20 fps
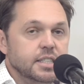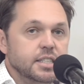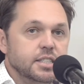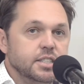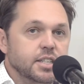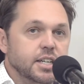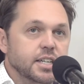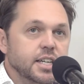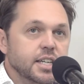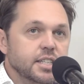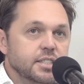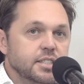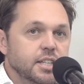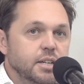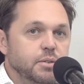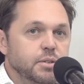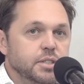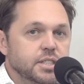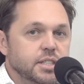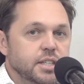So I guess
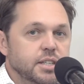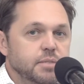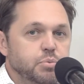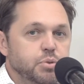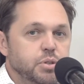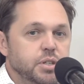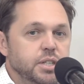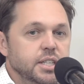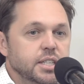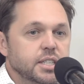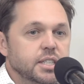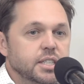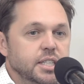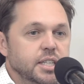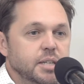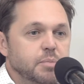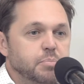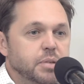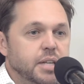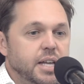there was a pretty
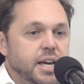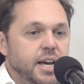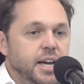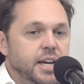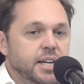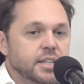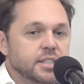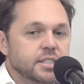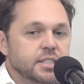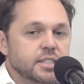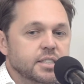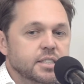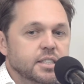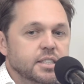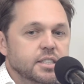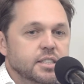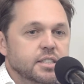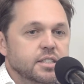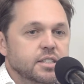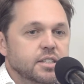clear plan
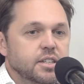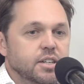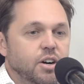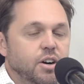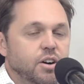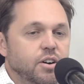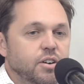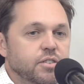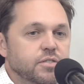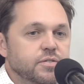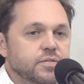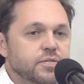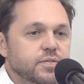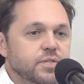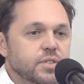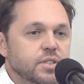of